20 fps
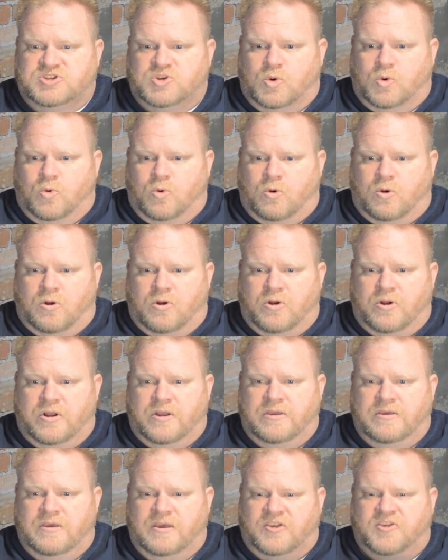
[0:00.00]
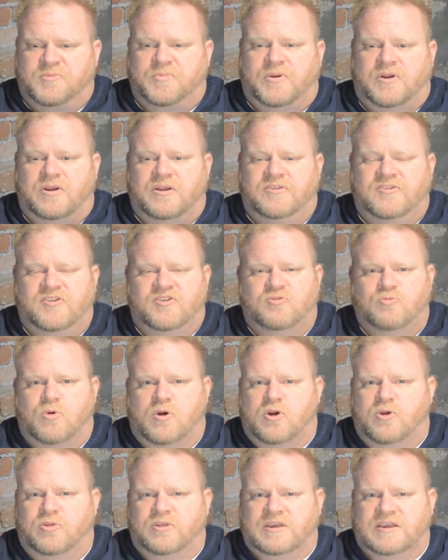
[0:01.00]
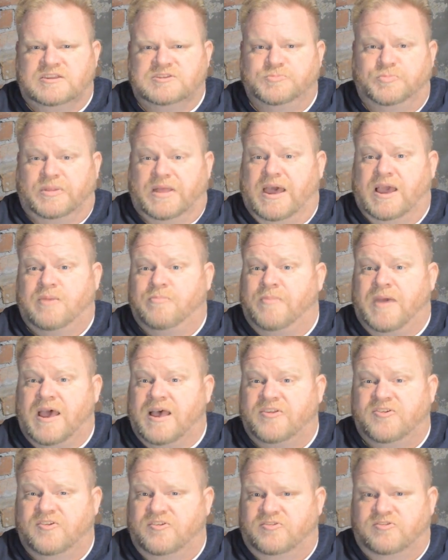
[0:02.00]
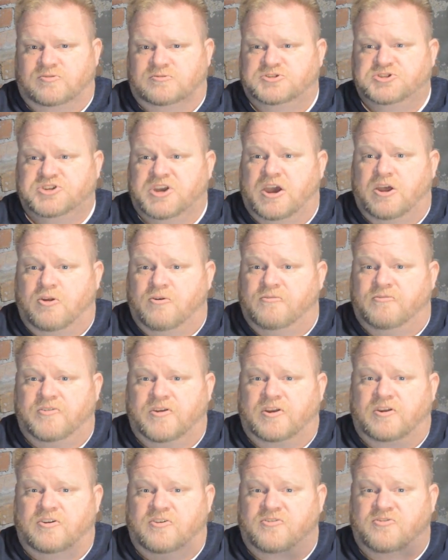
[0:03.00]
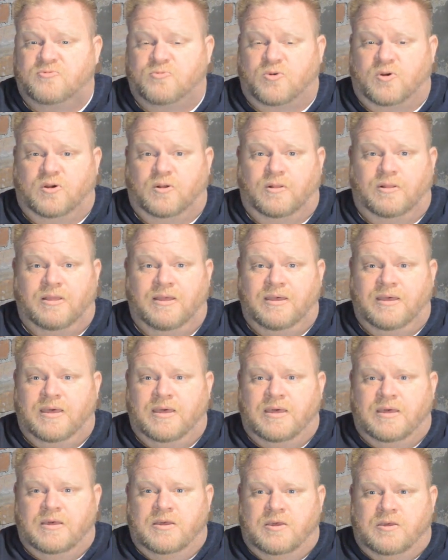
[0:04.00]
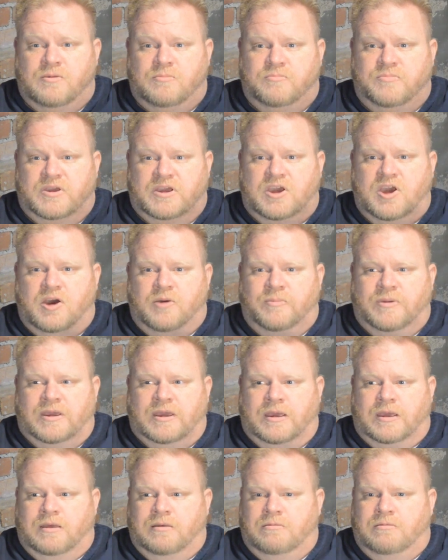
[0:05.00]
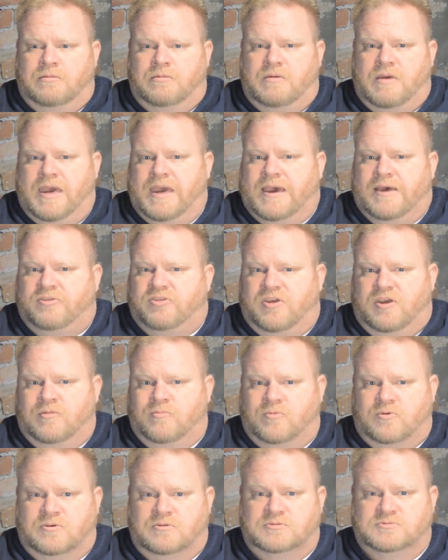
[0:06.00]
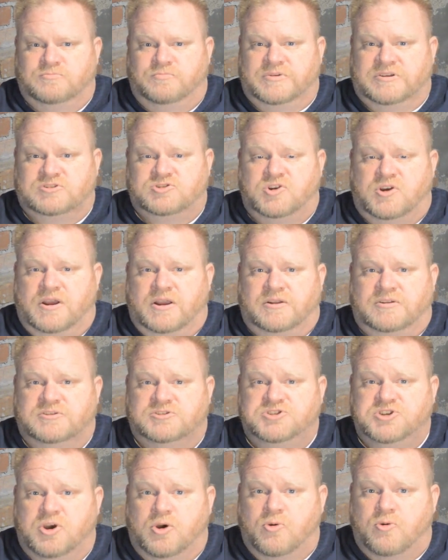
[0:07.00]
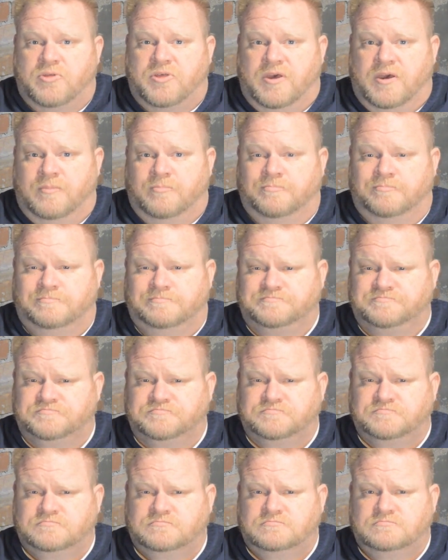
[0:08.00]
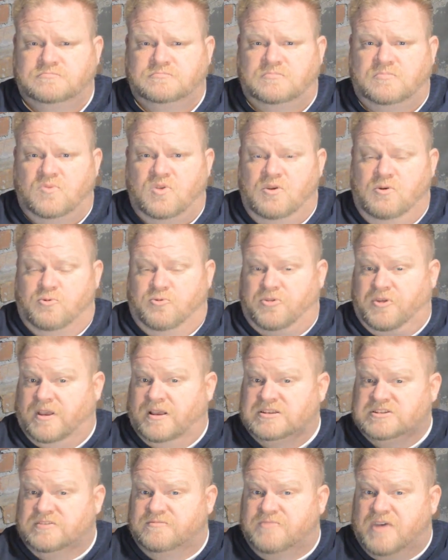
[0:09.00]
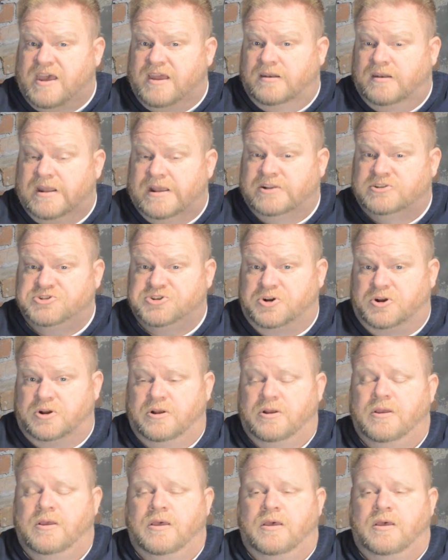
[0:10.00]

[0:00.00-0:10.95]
or experiences where these black masses or shadow figures will be coming at them or be trying to choke them, or things of that nature.